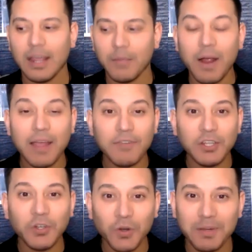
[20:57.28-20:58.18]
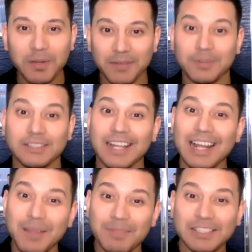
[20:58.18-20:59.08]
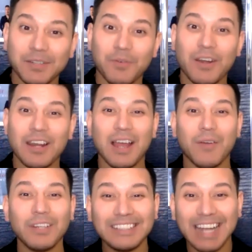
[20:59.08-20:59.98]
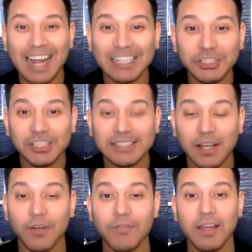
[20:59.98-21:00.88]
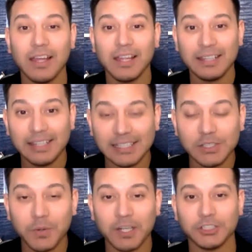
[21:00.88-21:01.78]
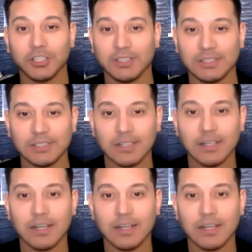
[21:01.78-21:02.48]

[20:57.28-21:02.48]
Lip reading: And whatever your belief was, that limited one, I want you to ask yourself these questions.